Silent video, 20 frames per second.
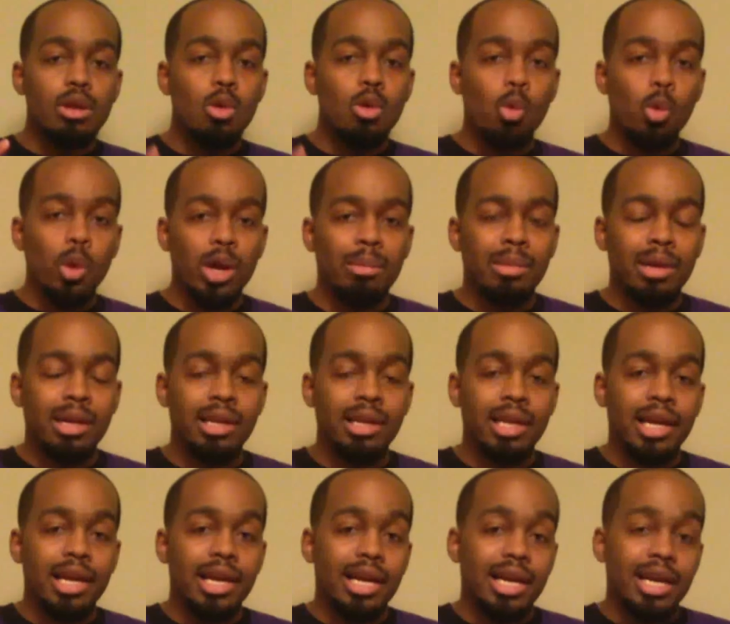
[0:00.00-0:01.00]
women
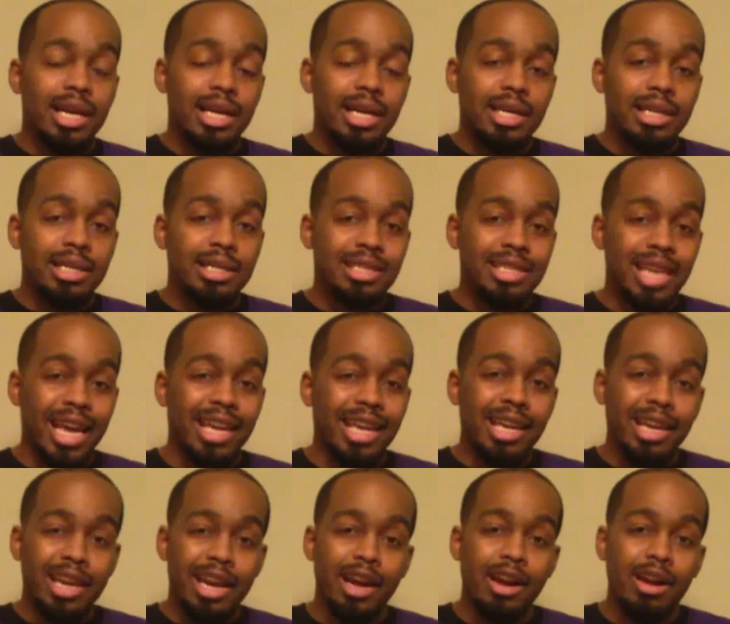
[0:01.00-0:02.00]

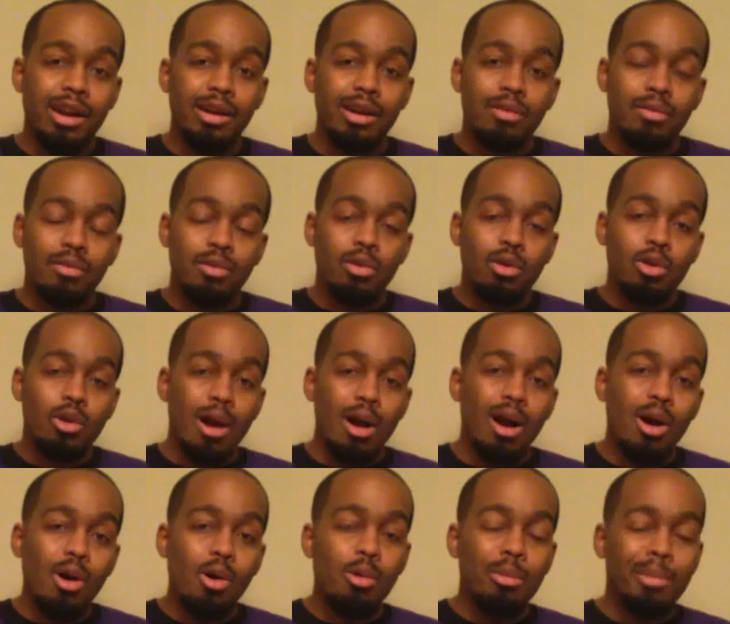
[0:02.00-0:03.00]
taking care of
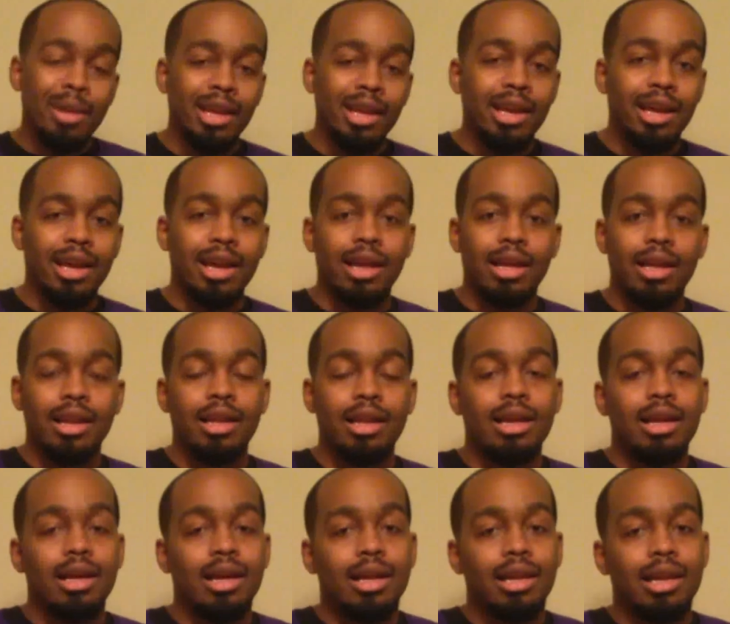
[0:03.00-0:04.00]
grown men.
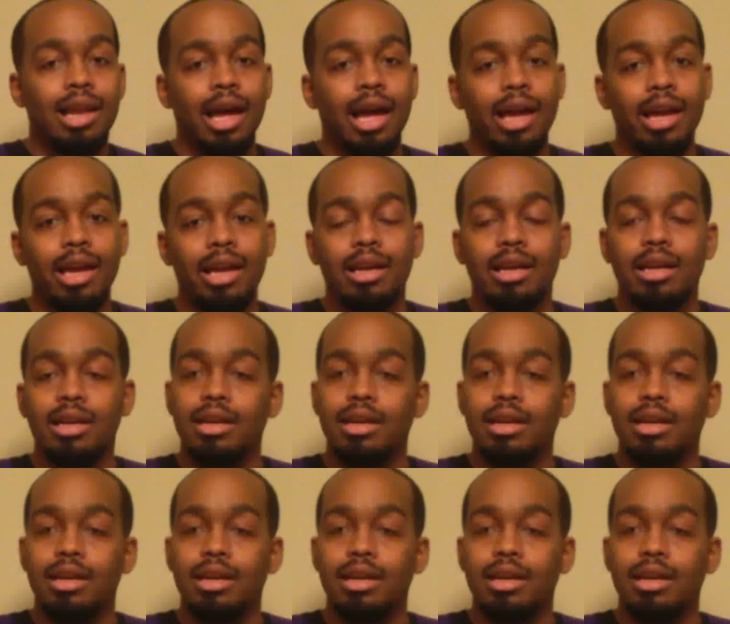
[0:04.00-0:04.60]
Like,